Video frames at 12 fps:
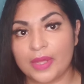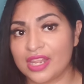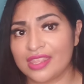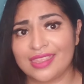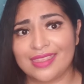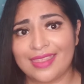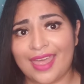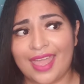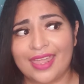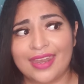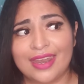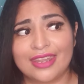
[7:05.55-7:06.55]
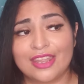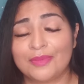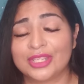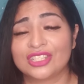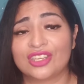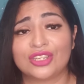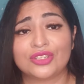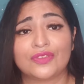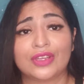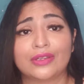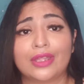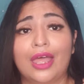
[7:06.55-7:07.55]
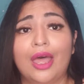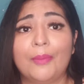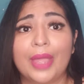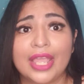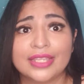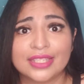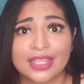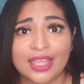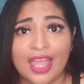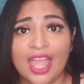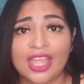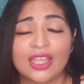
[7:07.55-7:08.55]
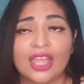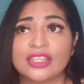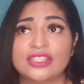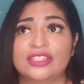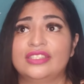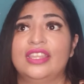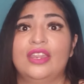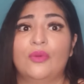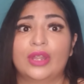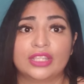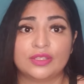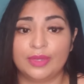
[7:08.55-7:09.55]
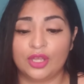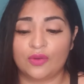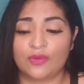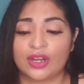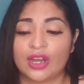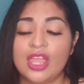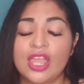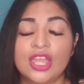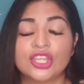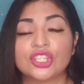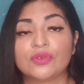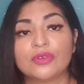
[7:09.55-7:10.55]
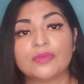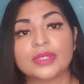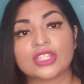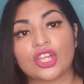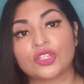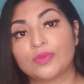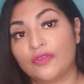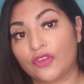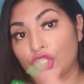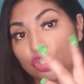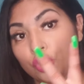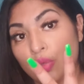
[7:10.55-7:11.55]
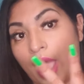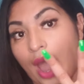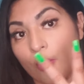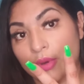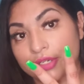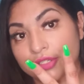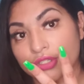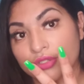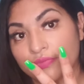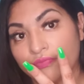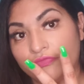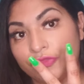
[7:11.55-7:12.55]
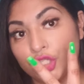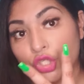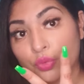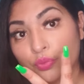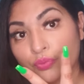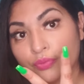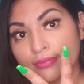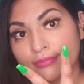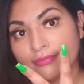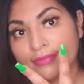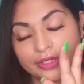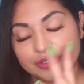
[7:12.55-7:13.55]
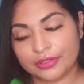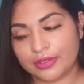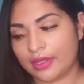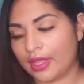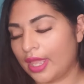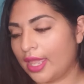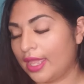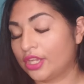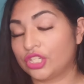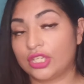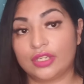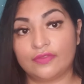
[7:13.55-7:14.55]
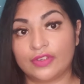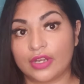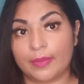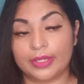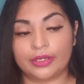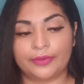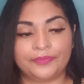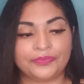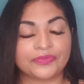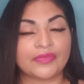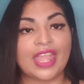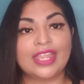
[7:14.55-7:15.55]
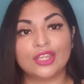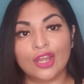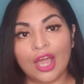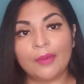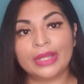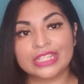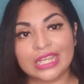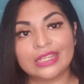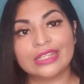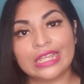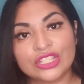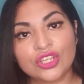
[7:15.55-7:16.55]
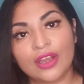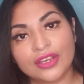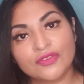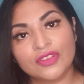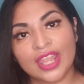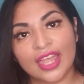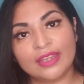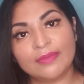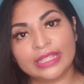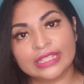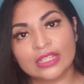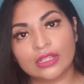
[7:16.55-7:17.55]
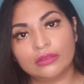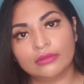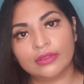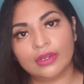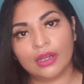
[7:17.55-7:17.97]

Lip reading: But other than that, the massage felt amazing. I just didn't want it to be over. She would massage me for 2 hours. 2 hours. She did phenomenal. And you know how much they charge for that in Mexico?